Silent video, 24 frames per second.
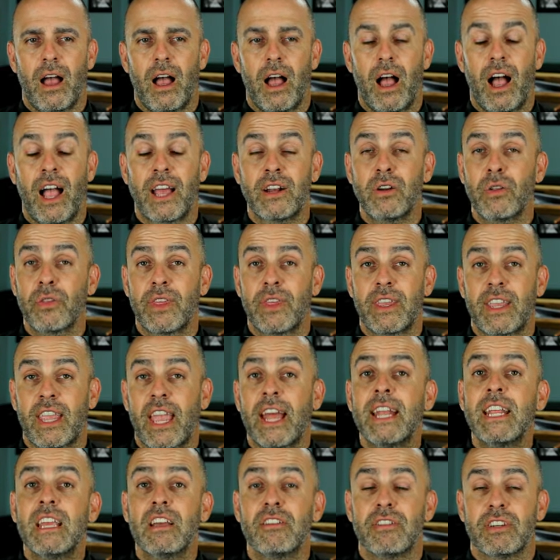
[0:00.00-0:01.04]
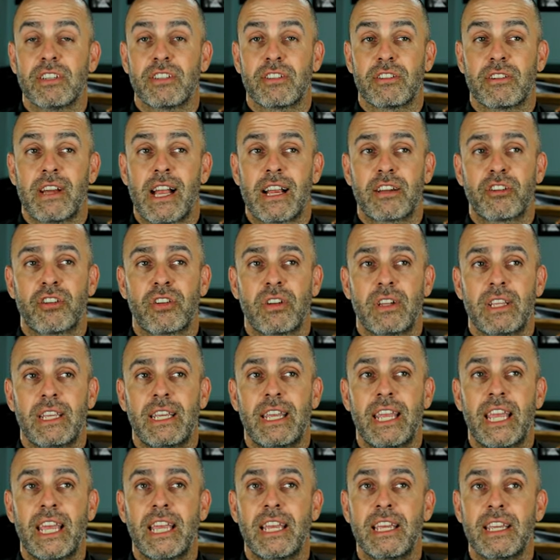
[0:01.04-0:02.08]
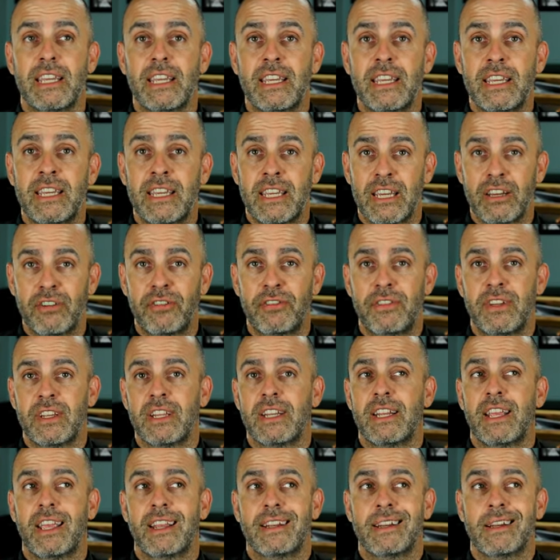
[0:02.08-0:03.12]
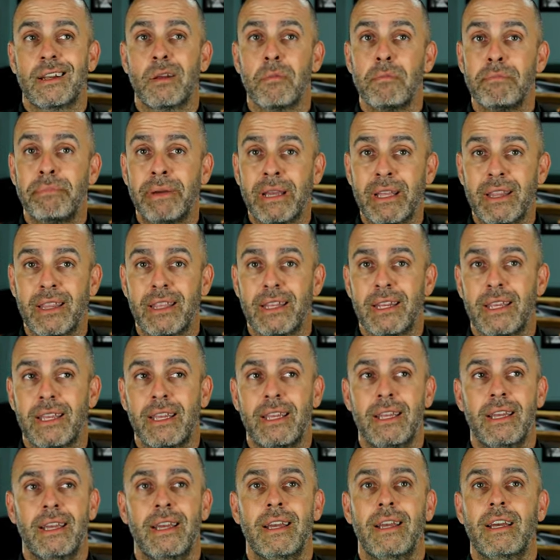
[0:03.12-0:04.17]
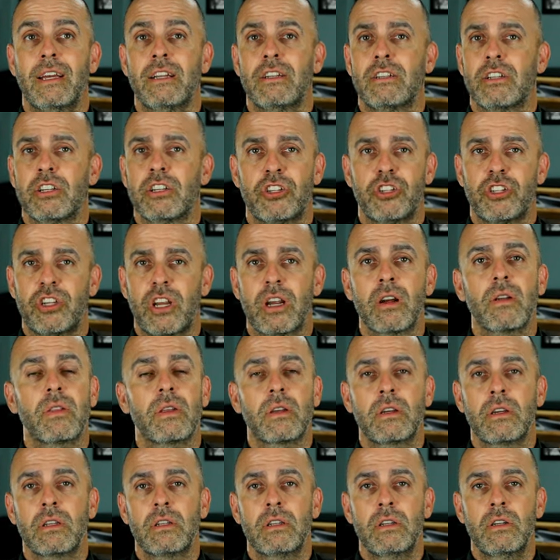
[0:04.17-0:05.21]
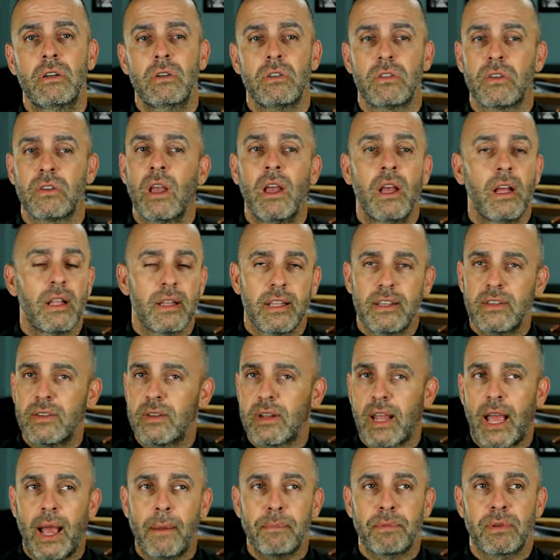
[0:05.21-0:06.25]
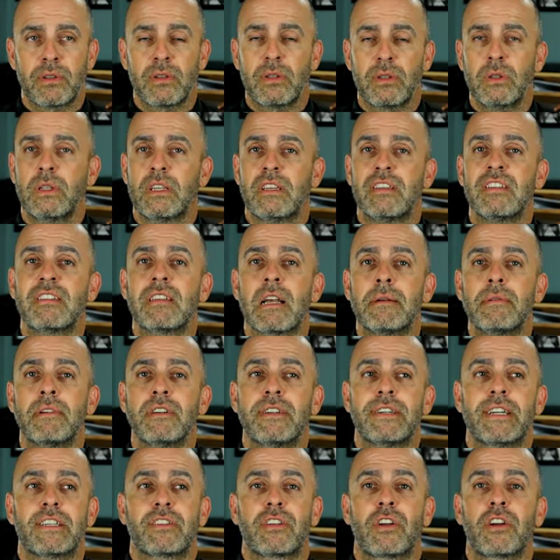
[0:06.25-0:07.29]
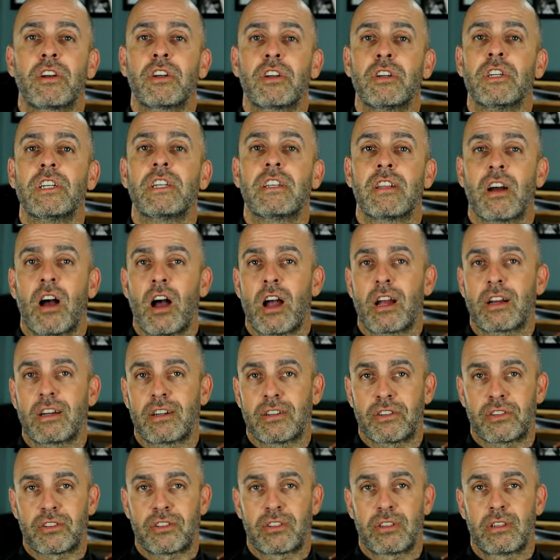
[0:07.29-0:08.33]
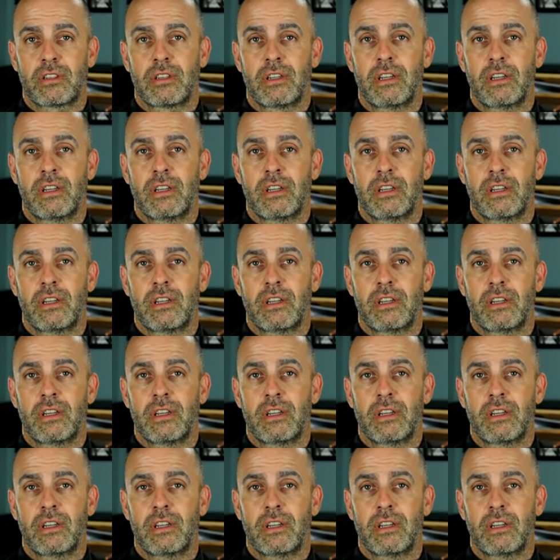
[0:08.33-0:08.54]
I don't think any of us are actually gifted in an ability to share the good news. Listen, absolutely, some of us are good talkers.